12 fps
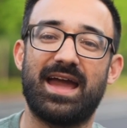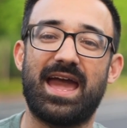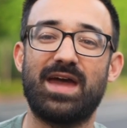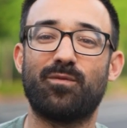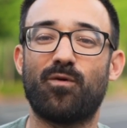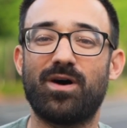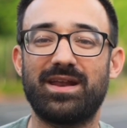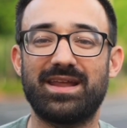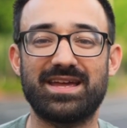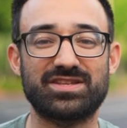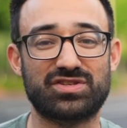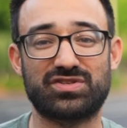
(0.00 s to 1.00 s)
and what
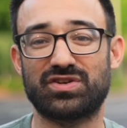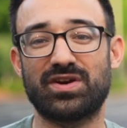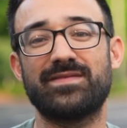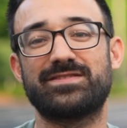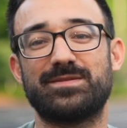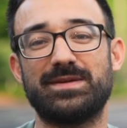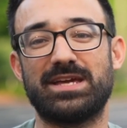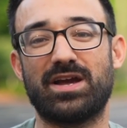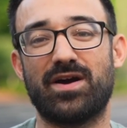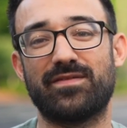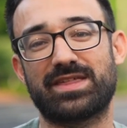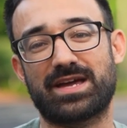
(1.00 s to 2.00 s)
it serves me
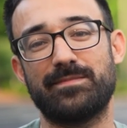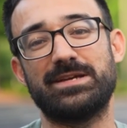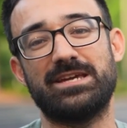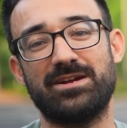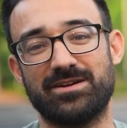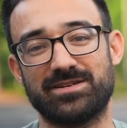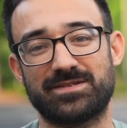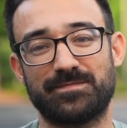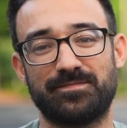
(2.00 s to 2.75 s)
over the coming years.